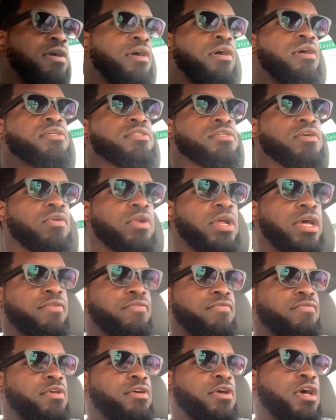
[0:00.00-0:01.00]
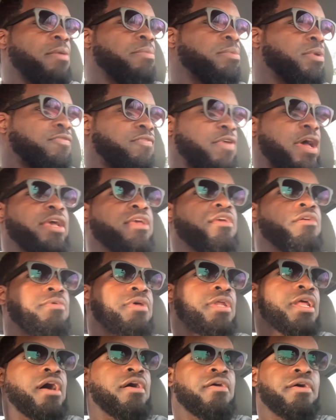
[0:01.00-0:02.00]
So the company vacuumed it
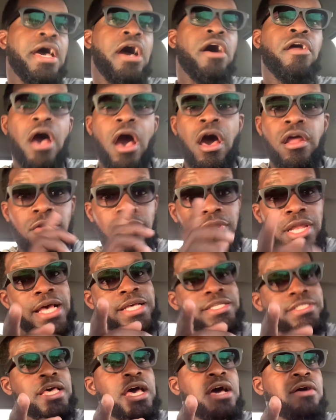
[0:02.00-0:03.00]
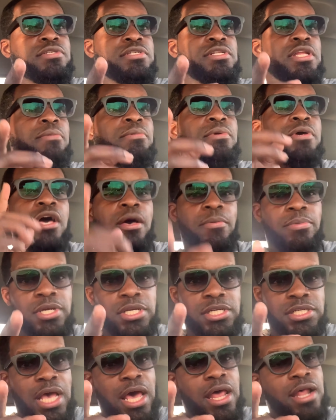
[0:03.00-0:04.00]
out. Auto Glass Now is the name of the company.
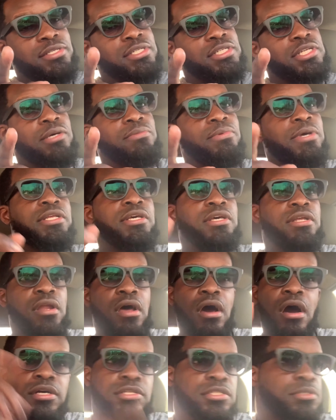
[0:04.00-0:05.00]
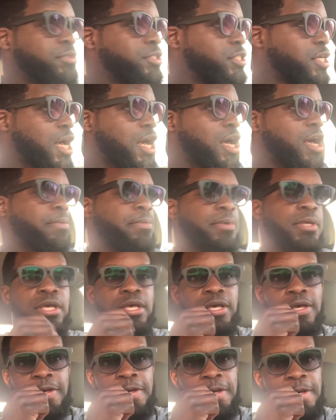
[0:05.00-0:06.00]
Shout outs to them. They did an awesome job.
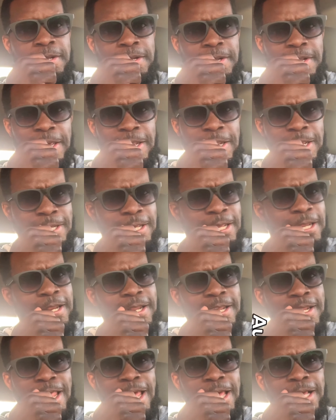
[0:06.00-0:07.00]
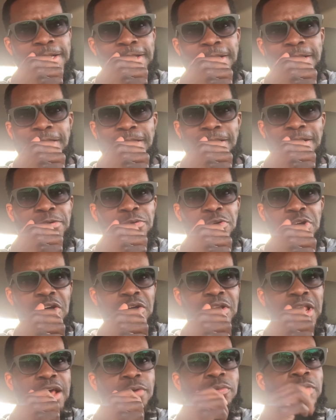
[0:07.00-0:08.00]
And they did it in like, we
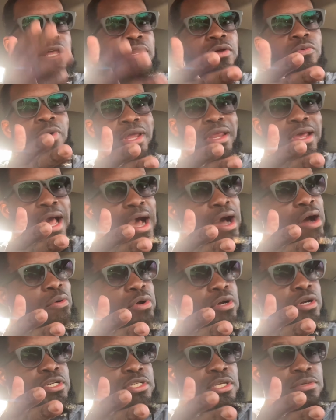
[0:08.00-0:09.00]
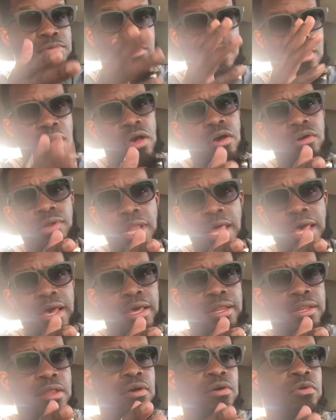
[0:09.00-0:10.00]
had to wait an hour because it was a long
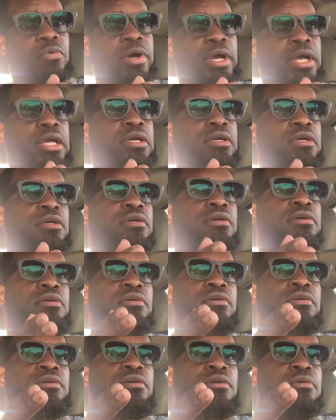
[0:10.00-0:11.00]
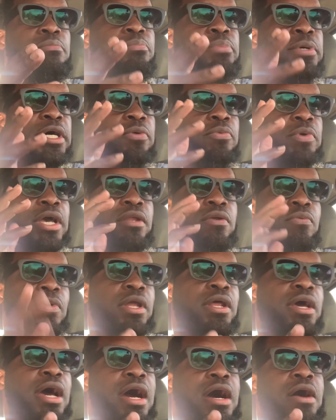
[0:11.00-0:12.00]
line, long wait. But we had to wait
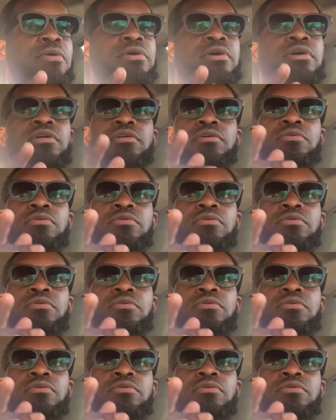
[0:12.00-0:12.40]
an hour.